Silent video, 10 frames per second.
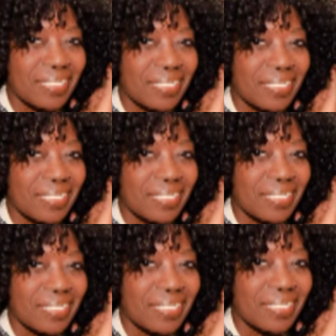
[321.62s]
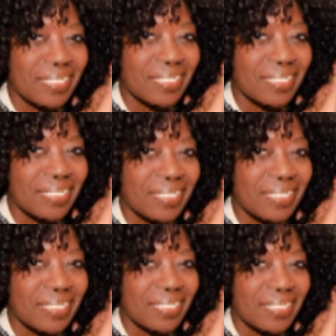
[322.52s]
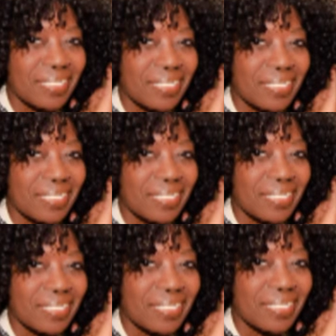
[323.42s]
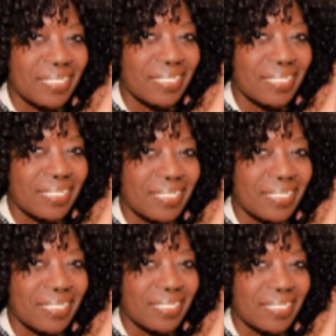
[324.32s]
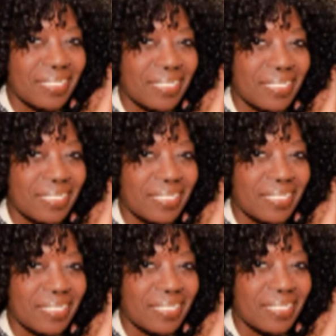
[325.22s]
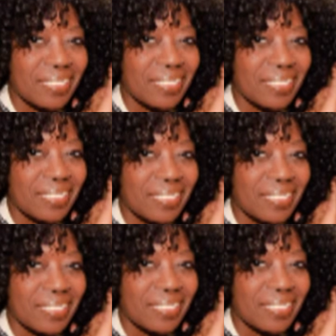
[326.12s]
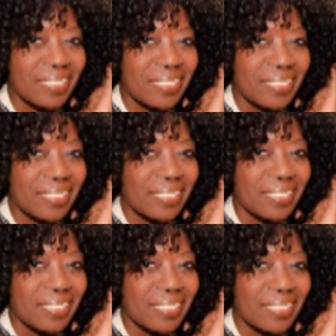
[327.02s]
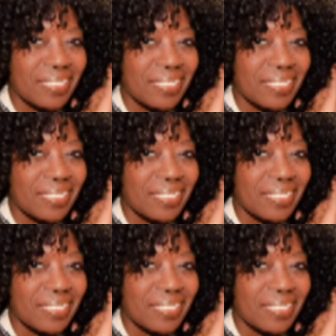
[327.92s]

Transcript: (silent)